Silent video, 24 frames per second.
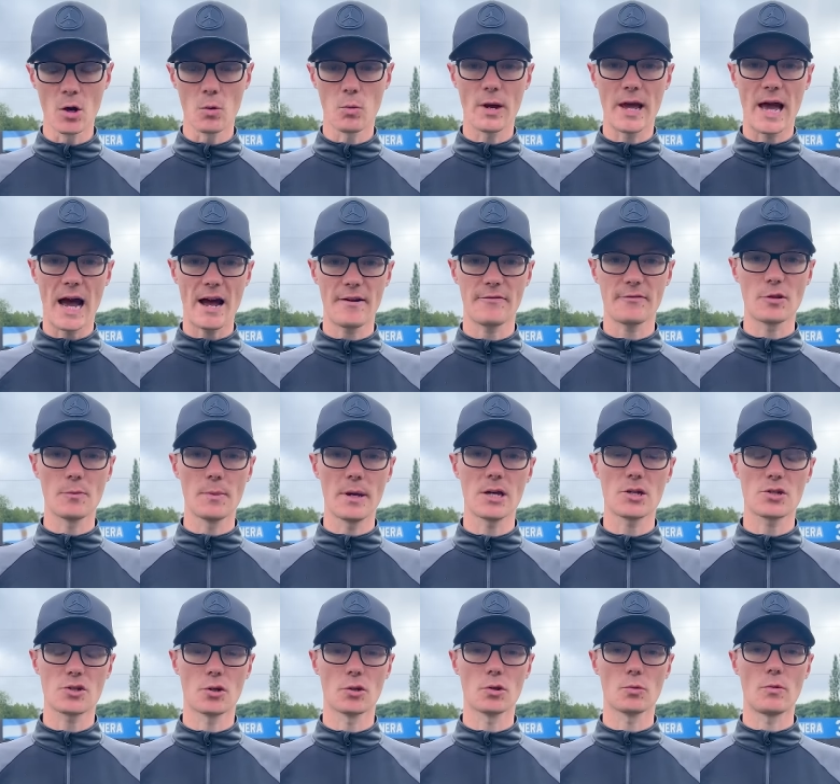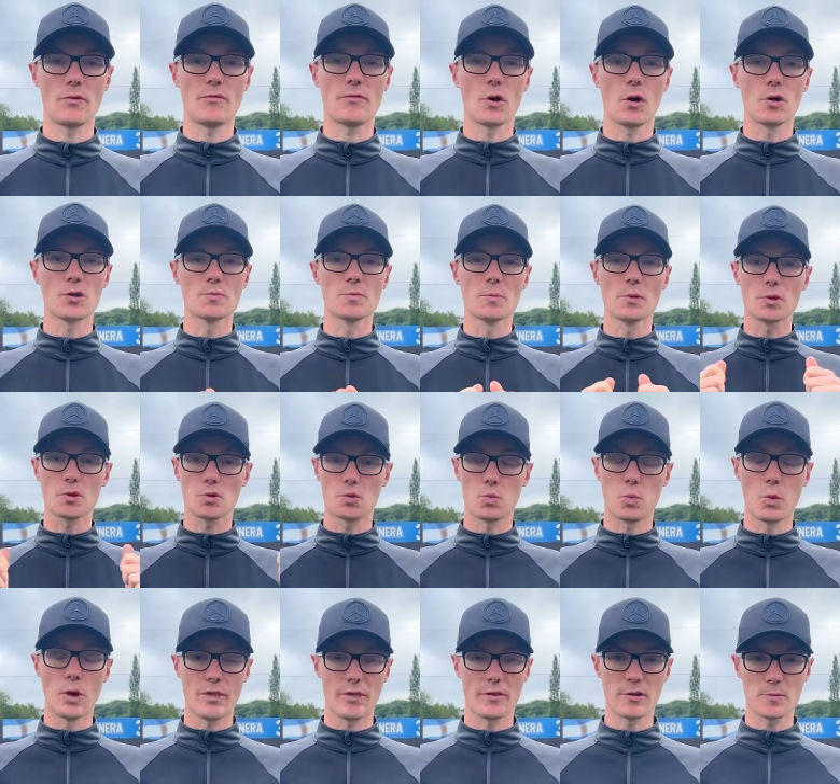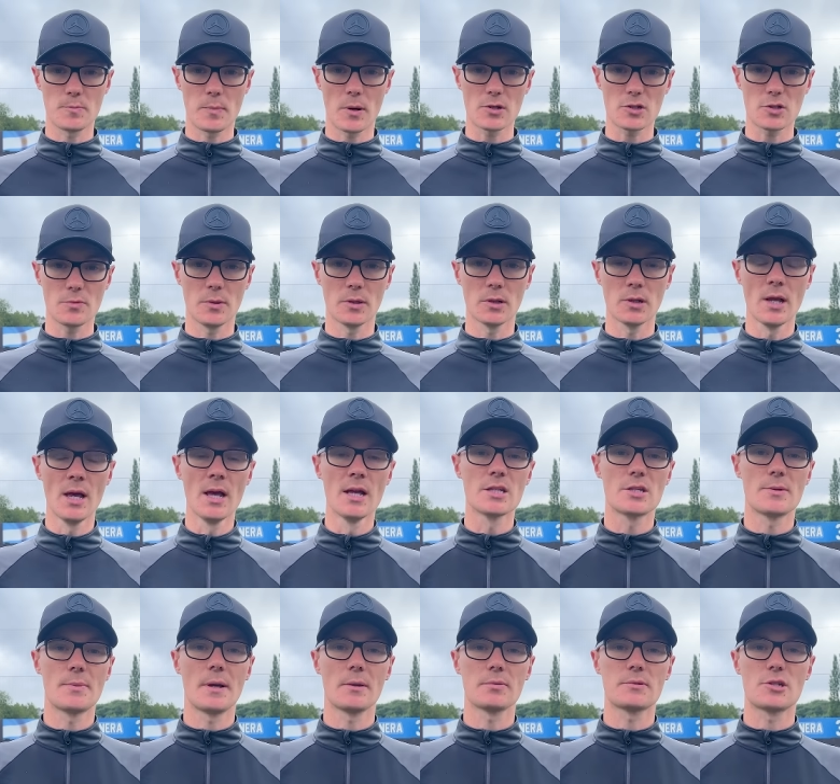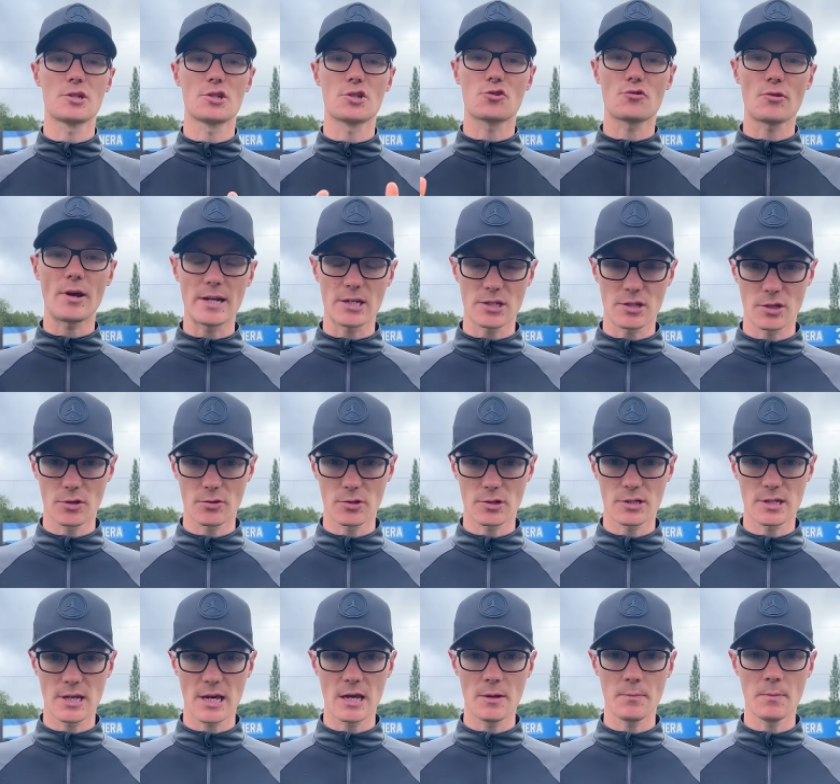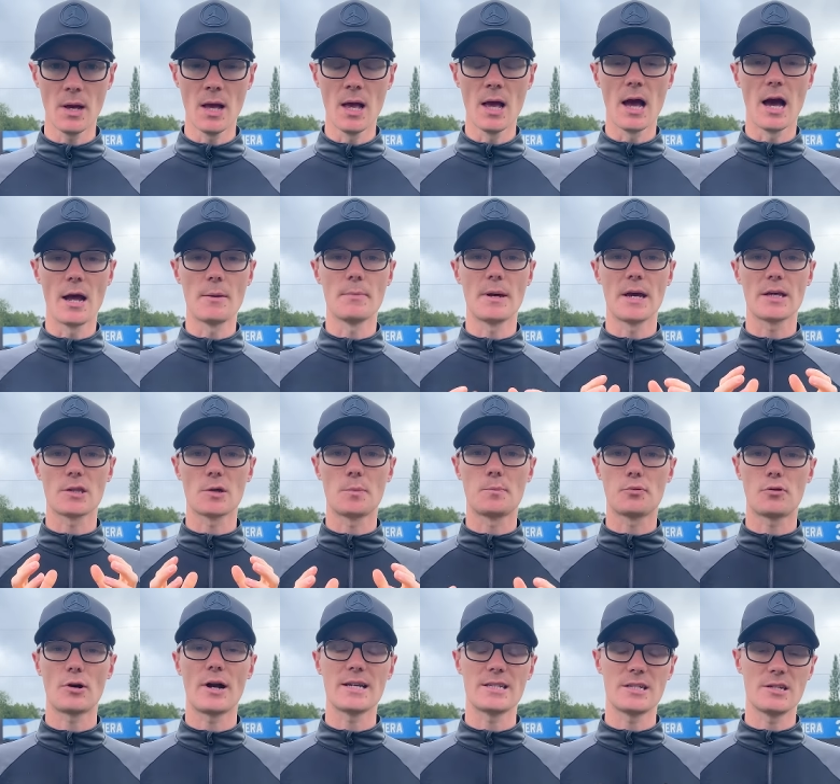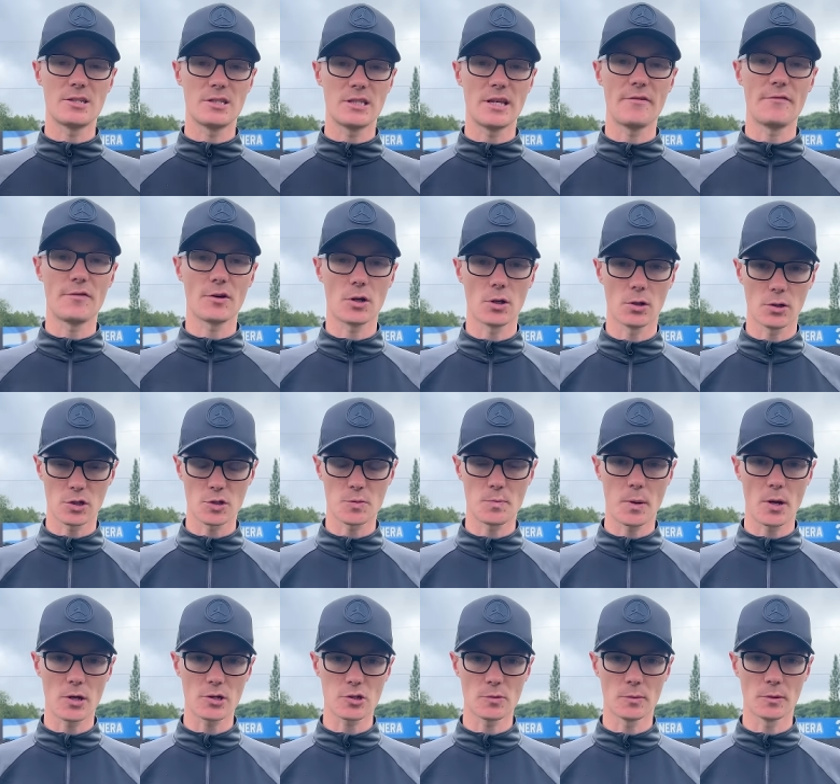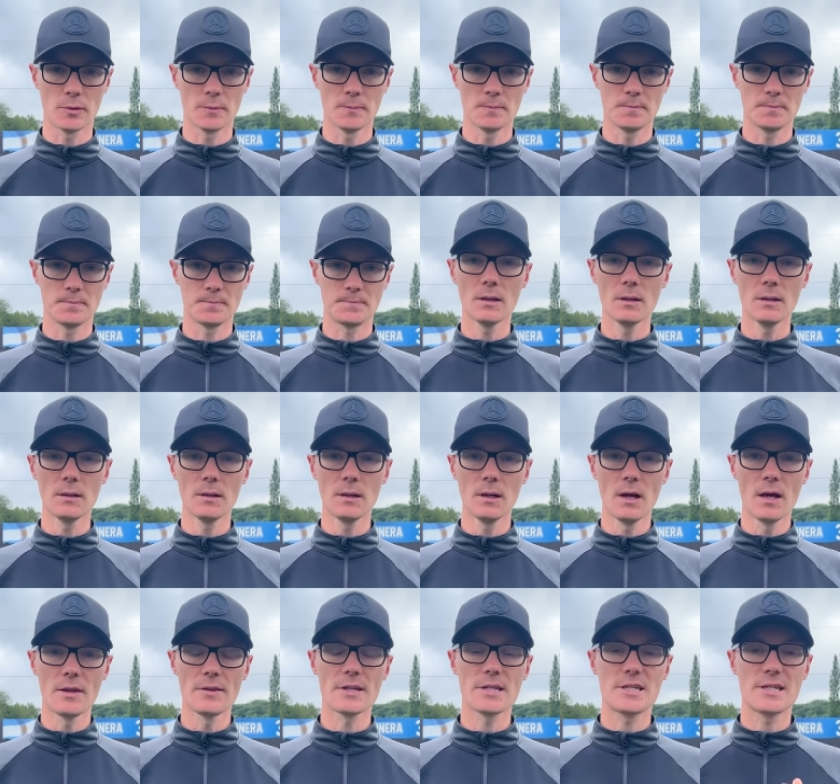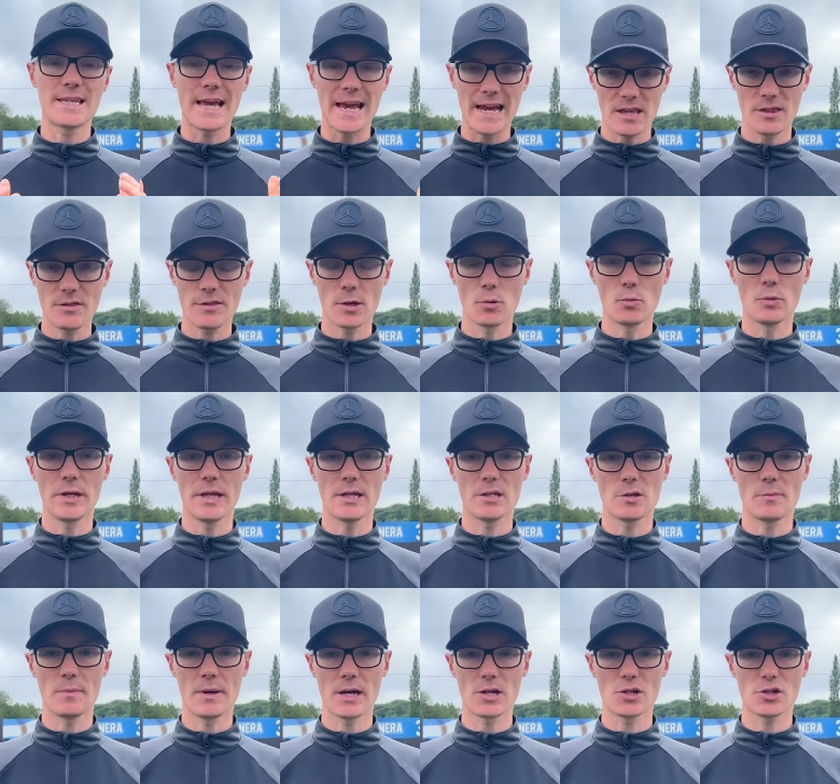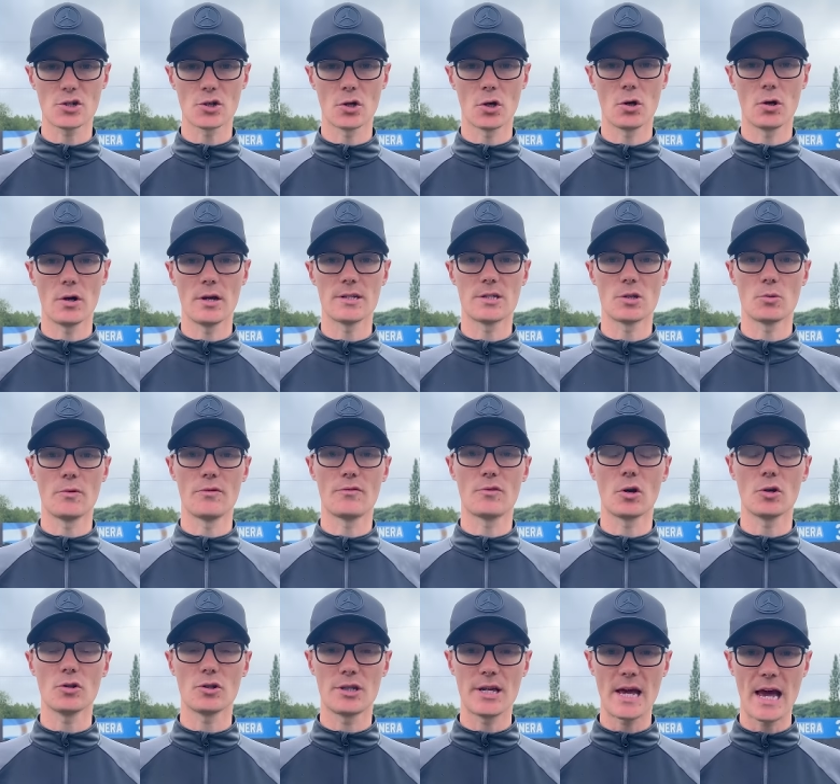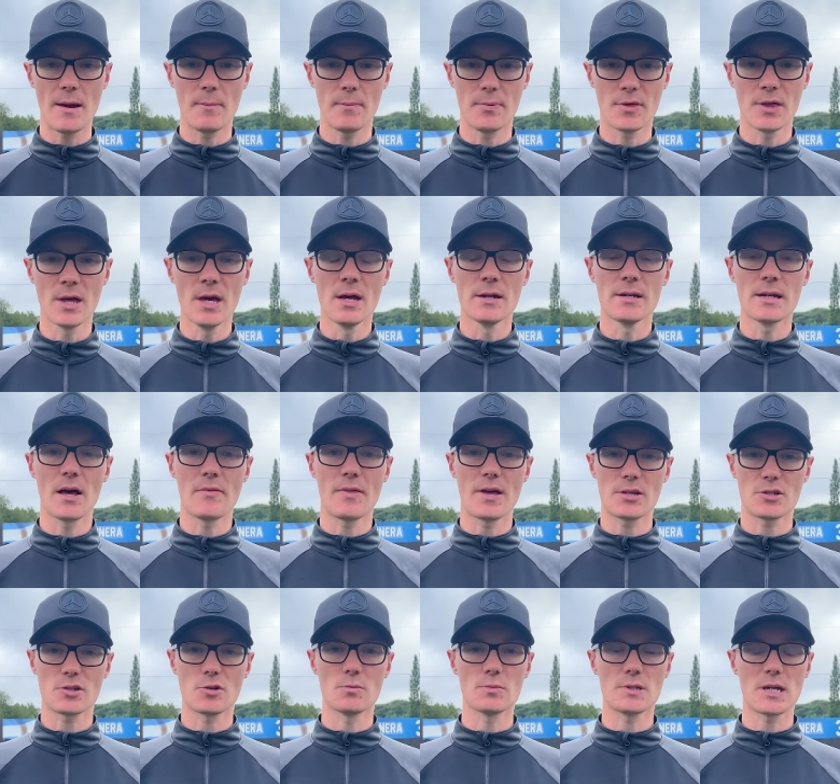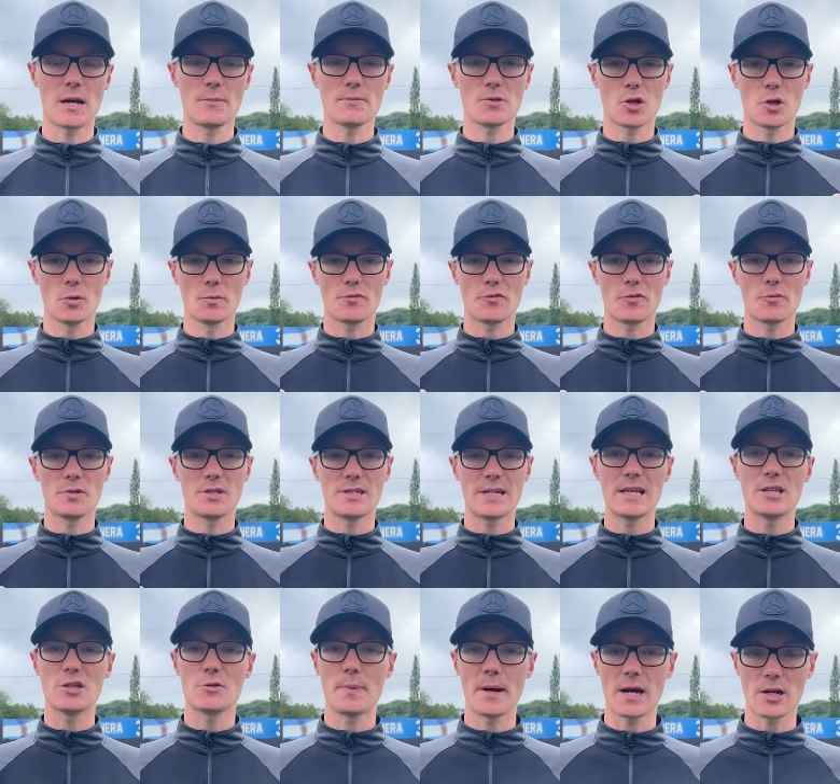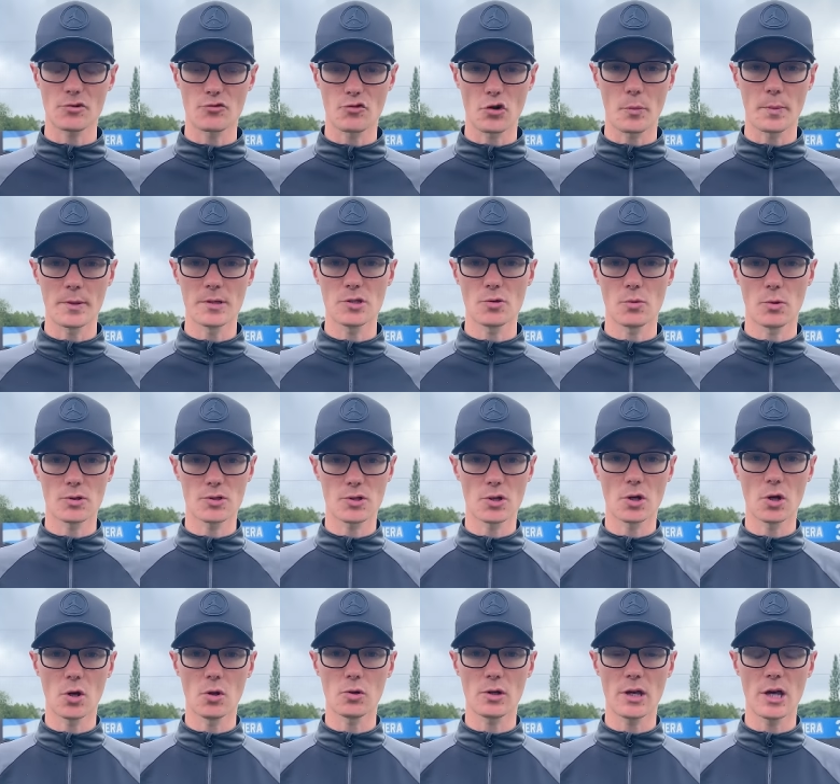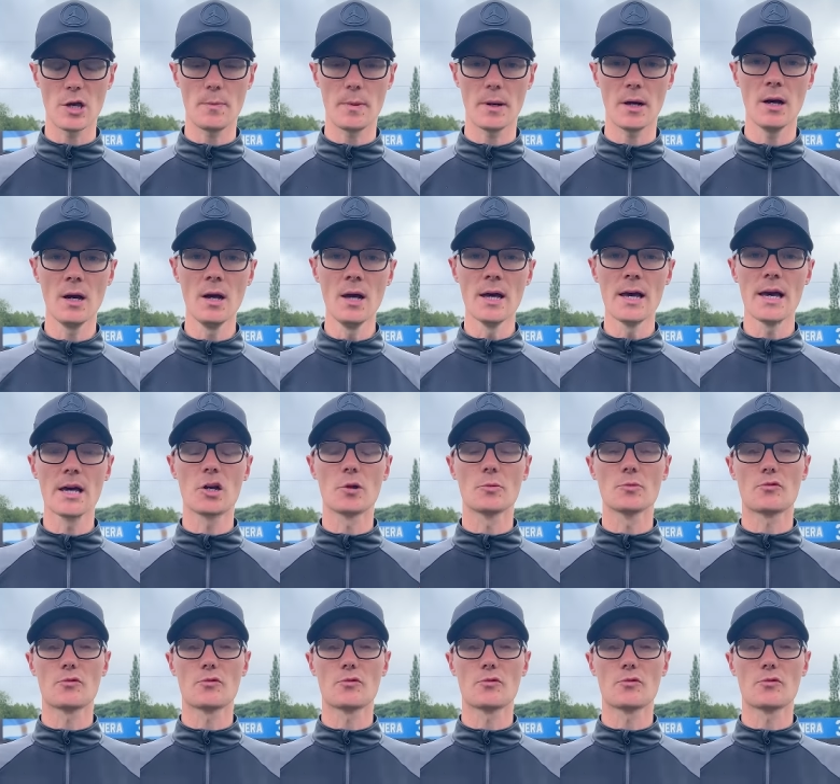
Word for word: We have to make sure that we've got as much width as possible to be able to stretch the other team and make the press as difficult as possible. The second thing we need to make sure is that we've got depth now, that sometimes comes from centre backs dropping towards the goalkeeper, it comes